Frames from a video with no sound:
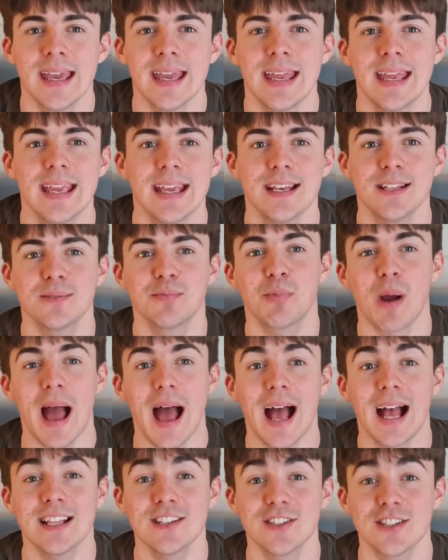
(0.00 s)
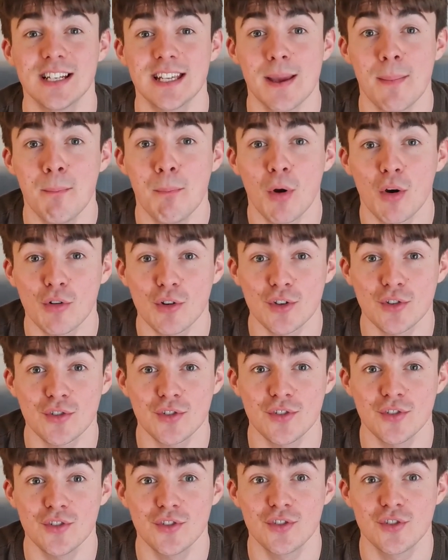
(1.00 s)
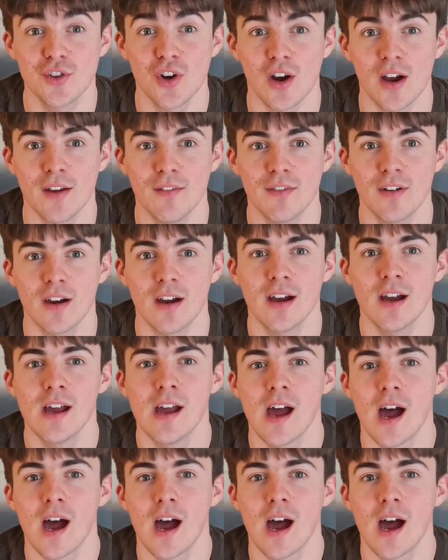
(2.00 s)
He is actually a Morrison's driver.